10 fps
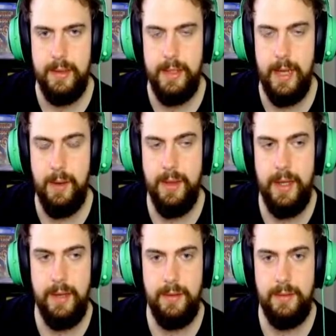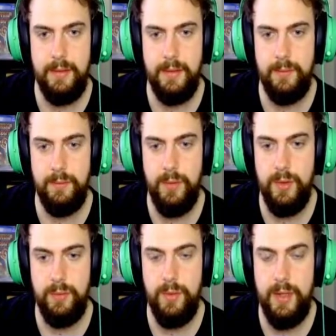Now, are they?
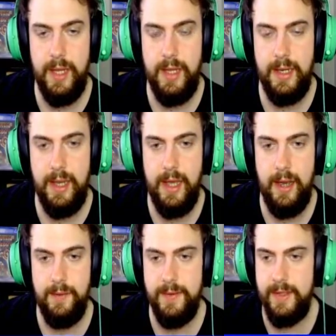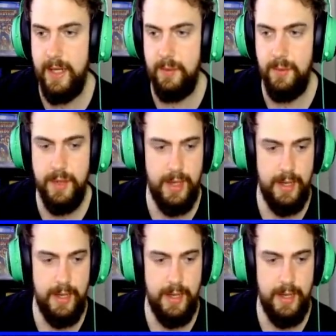Will they offer this out? Will they?